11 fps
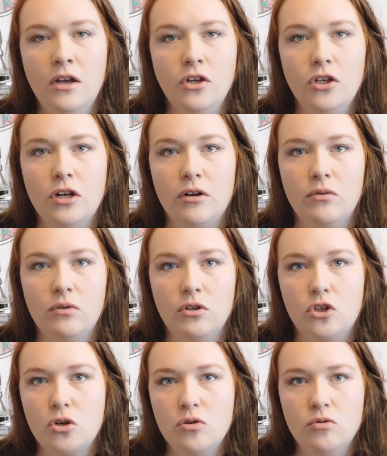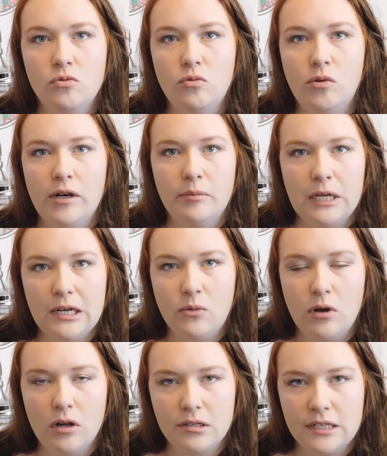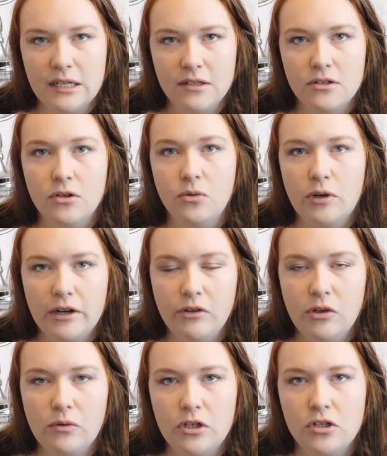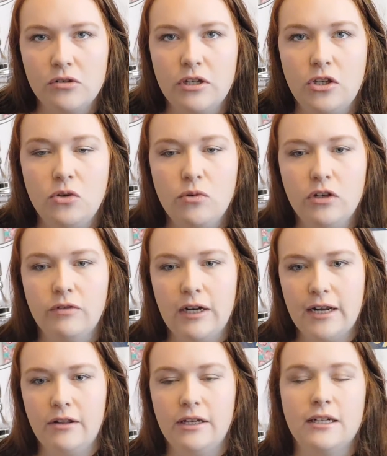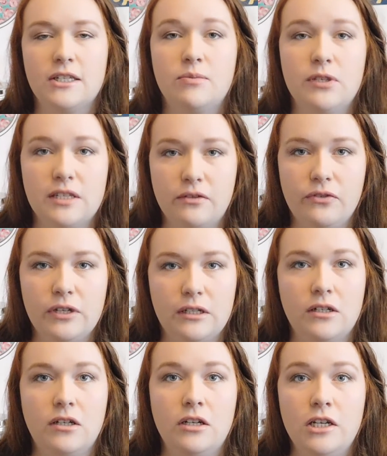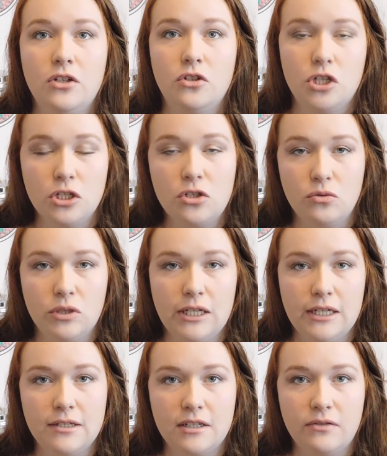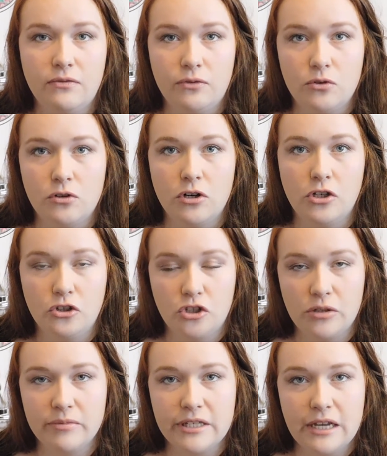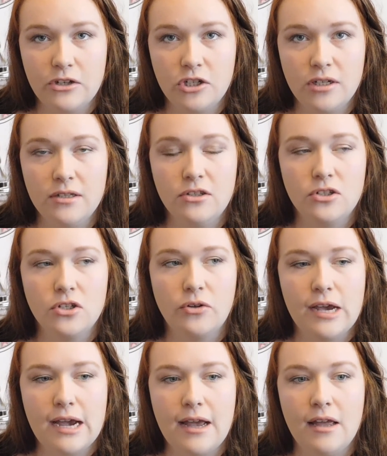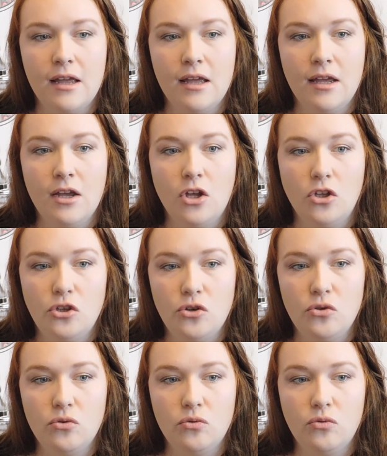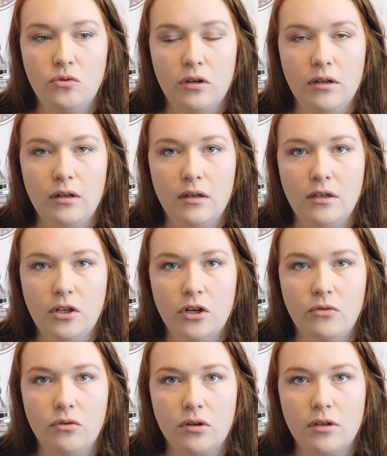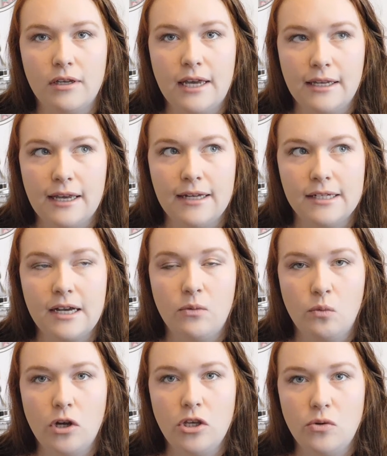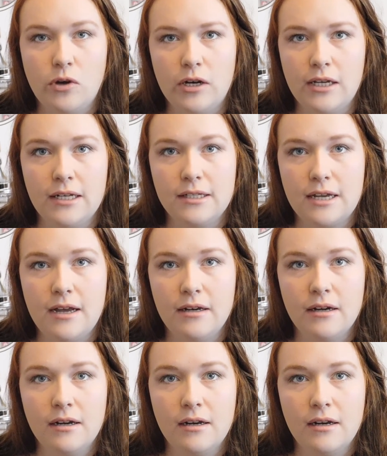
2 1-minute wall sits or whatever you want to do. Like you want to write out like a specific to-do list for your gym sessions so that you can get done what you want to get done.